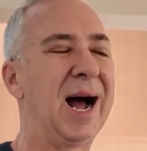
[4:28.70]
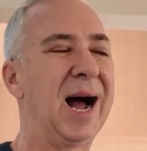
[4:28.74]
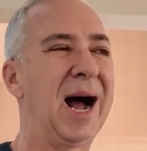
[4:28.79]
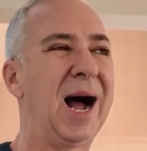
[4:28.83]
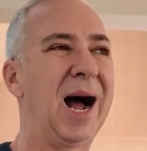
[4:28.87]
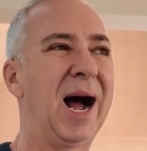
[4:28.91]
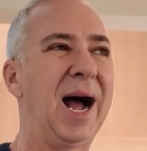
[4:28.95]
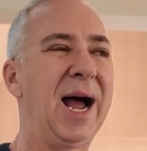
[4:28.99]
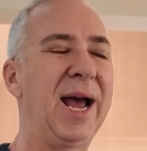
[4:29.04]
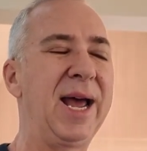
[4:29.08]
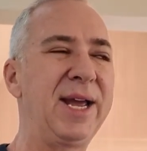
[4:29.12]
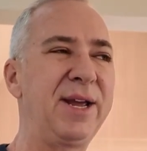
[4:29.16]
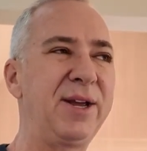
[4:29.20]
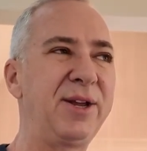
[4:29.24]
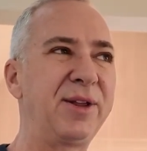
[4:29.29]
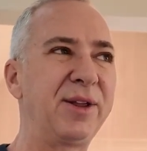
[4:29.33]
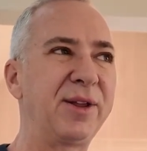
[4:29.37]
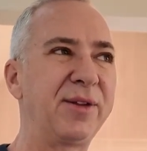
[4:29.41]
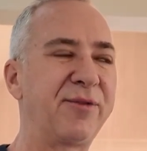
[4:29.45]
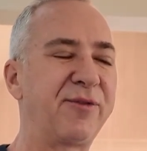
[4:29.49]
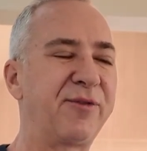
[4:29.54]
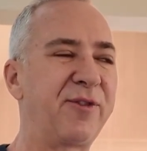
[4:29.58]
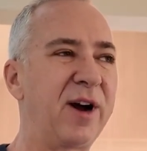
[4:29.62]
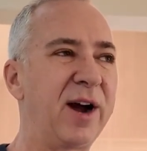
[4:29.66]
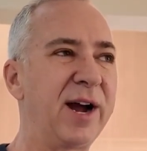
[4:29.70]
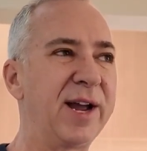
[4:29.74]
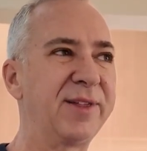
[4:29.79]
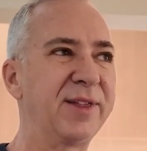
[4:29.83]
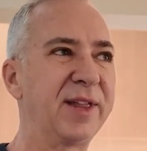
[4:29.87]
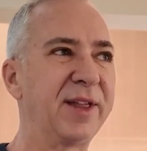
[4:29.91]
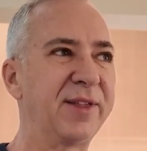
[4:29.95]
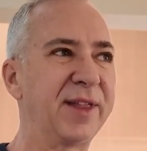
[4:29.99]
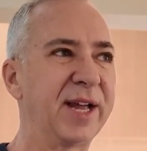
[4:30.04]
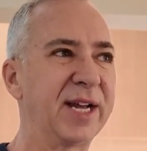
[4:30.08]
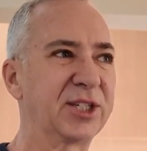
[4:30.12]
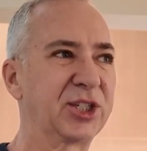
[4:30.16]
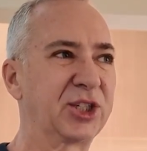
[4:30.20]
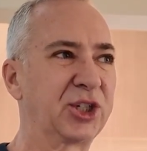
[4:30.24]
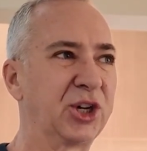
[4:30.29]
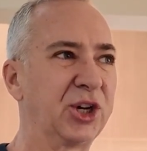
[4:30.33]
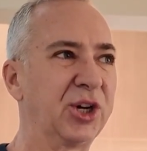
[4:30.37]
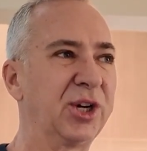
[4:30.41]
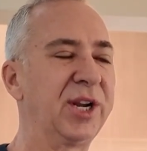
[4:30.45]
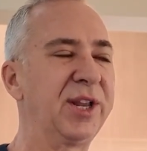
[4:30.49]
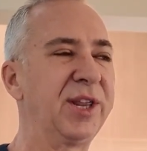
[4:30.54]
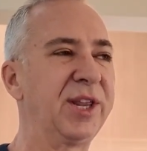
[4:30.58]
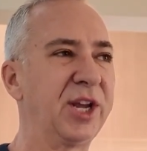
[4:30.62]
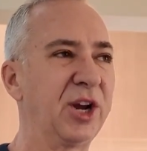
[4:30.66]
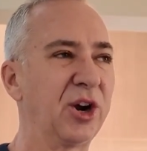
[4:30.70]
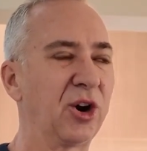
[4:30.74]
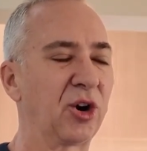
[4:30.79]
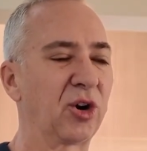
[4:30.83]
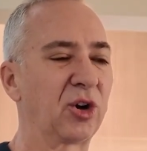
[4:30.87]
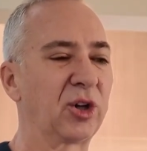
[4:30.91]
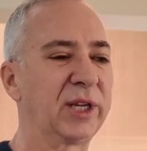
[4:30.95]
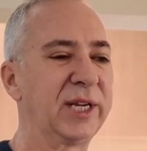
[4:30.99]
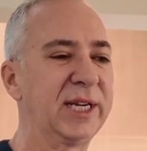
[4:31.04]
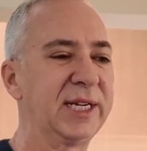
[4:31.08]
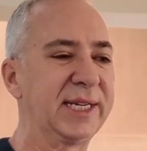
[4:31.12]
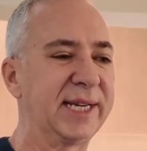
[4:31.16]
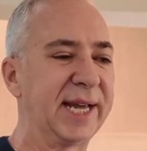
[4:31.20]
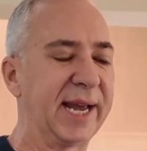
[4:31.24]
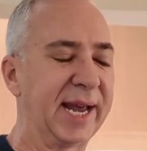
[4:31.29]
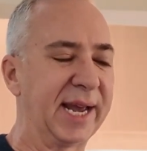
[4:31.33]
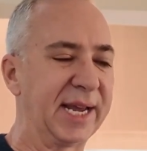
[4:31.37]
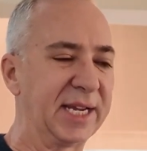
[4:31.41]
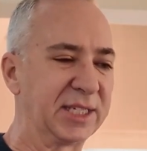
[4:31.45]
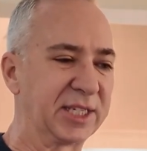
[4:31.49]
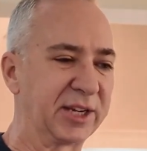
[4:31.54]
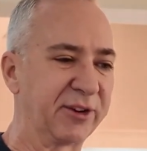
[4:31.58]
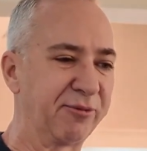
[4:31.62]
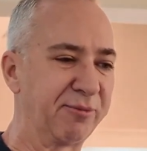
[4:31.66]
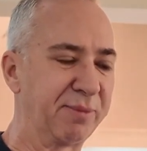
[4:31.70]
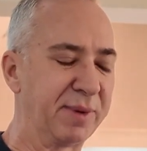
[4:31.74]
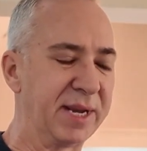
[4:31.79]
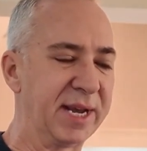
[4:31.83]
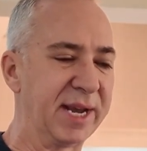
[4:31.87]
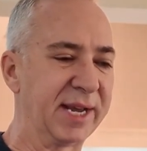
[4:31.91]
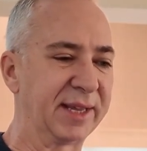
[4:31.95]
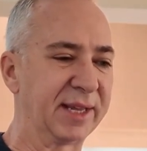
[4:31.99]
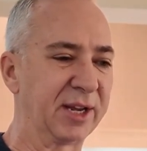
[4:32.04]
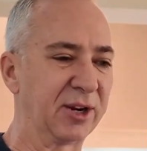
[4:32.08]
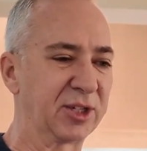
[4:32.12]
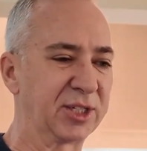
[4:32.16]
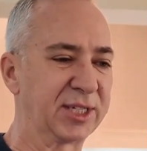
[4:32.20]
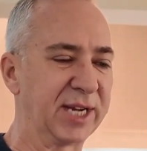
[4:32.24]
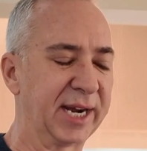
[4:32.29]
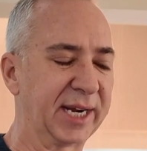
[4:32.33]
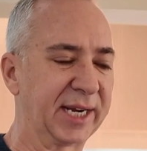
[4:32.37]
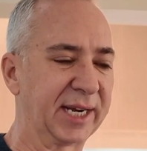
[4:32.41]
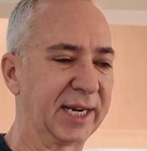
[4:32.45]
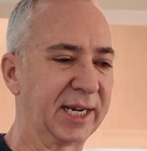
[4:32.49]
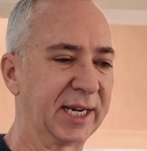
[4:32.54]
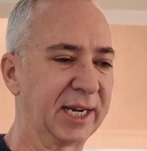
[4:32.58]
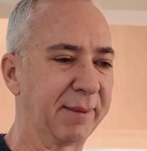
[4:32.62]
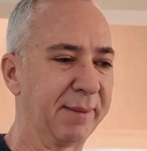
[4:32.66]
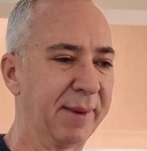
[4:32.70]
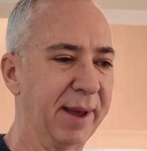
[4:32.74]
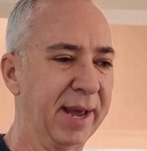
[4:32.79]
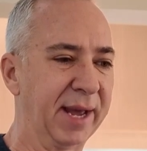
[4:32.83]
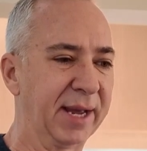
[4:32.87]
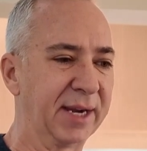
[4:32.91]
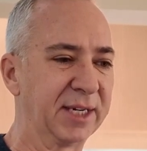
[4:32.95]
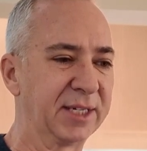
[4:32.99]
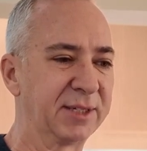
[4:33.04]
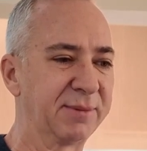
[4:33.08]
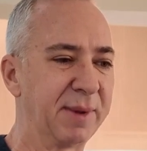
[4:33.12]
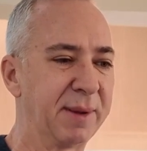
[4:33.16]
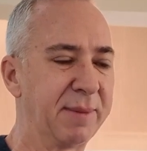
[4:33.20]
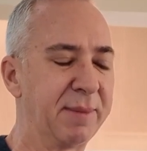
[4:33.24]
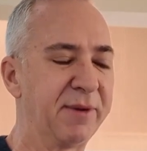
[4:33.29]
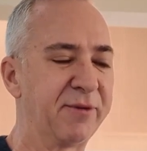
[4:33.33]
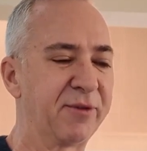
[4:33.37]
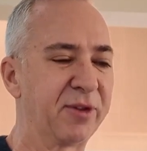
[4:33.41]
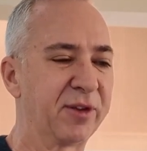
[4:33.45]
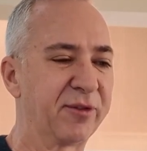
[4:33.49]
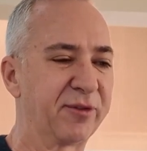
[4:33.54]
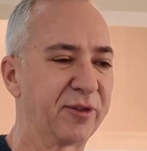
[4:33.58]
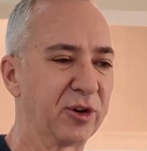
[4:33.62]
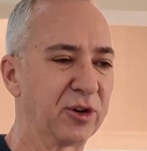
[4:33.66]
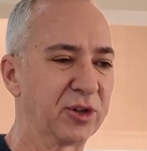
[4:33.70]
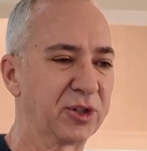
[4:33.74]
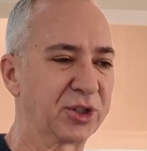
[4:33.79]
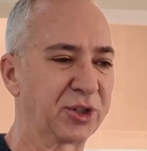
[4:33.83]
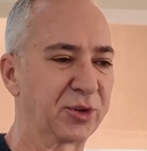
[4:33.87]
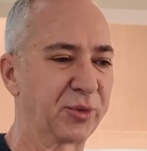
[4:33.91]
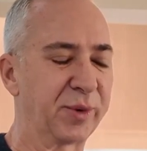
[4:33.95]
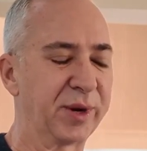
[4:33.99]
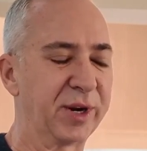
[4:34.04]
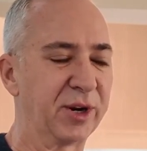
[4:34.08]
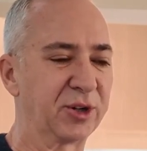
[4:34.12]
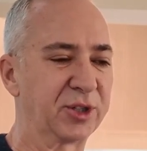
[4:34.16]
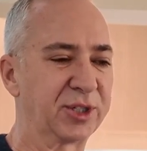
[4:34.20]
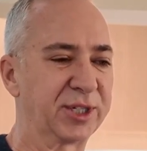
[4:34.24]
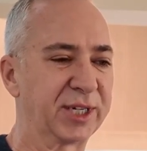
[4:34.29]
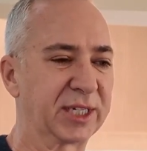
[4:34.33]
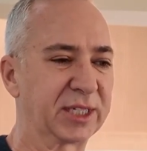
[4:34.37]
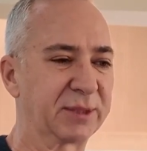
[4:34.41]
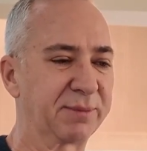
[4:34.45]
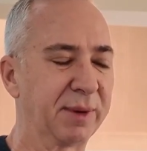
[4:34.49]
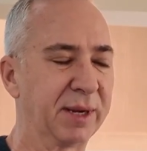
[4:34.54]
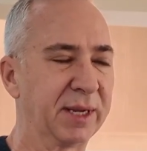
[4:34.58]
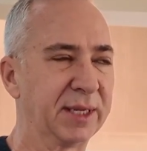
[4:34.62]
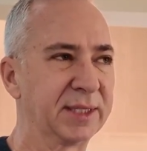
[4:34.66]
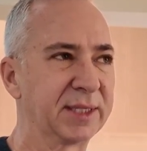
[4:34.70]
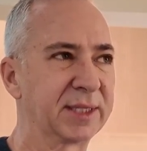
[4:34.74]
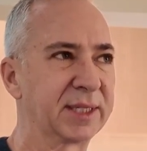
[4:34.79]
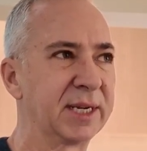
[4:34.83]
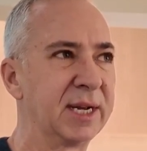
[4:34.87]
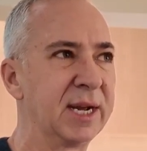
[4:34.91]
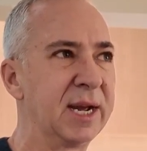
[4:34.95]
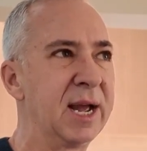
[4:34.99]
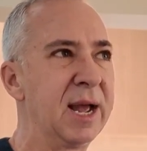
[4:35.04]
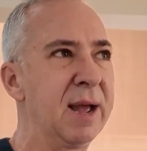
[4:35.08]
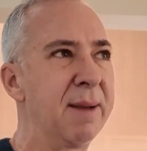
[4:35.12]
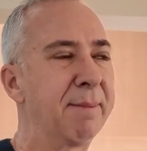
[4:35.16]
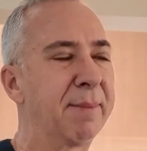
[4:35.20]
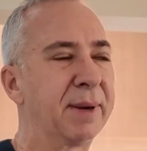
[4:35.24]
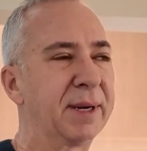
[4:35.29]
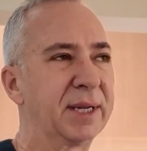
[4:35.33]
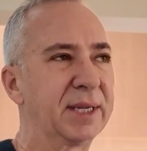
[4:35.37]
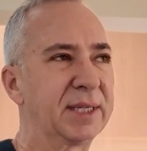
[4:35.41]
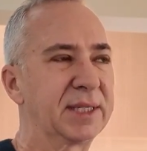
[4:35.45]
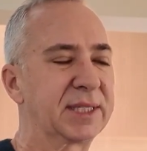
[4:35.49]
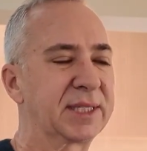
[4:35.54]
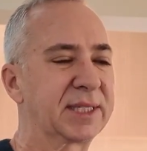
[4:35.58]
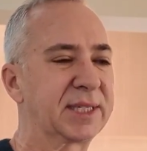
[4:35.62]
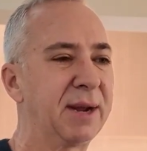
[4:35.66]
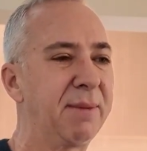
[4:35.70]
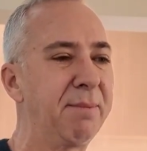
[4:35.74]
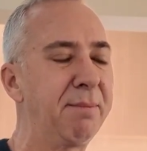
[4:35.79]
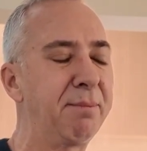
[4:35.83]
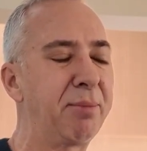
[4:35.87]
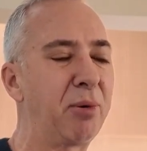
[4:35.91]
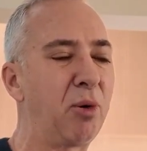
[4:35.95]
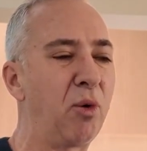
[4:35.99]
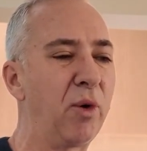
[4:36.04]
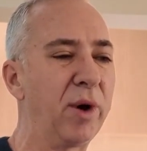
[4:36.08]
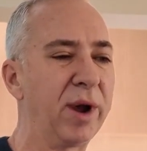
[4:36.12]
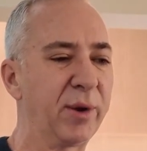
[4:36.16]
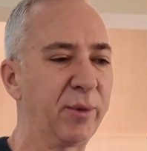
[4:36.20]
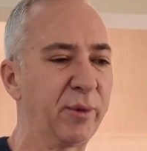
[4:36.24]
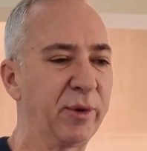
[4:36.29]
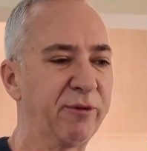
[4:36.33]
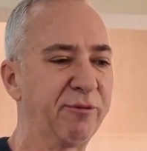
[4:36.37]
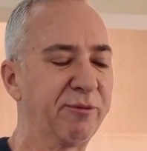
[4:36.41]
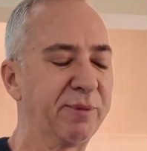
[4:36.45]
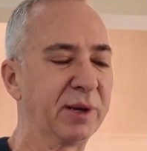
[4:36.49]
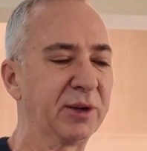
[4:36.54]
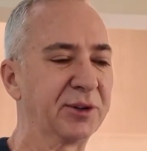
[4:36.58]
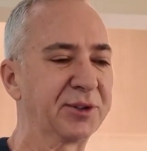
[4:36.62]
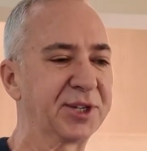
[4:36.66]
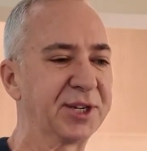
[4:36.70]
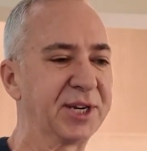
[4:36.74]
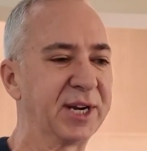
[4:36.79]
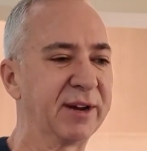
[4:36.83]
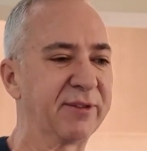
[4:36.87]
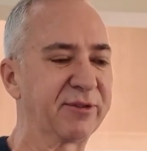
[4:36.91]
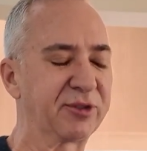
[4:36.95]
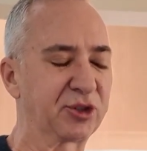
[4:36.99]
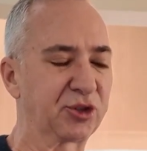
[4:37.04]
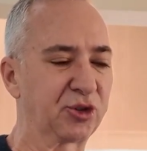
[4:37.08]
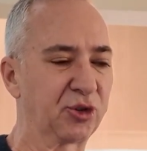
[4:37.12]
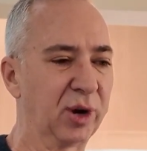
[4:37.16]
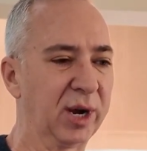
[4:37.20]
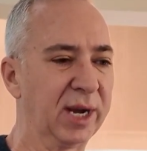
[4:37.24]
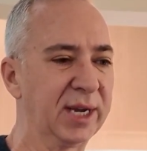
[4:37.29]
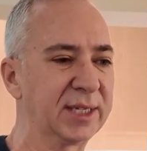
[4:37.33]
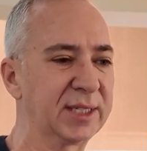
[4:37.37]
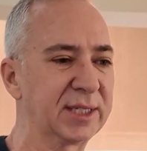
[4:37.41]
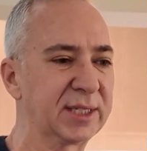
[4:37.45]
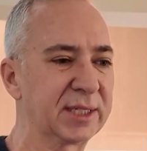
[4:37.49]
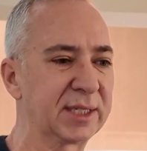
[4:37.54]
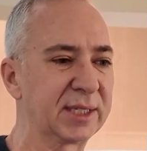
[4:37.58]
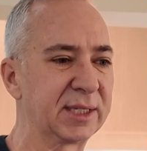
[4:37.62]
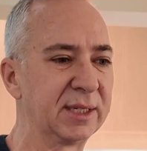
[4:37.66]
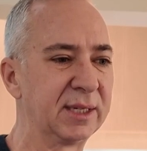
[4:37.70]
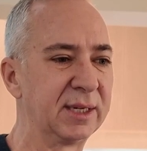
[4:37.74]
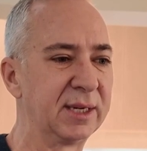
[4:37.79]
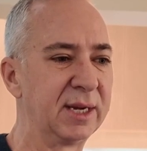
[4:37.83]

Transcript: I find that that's good in the early days of being their second in command, maybe for the first 3 or 6 months. But at some point, we've built enough trust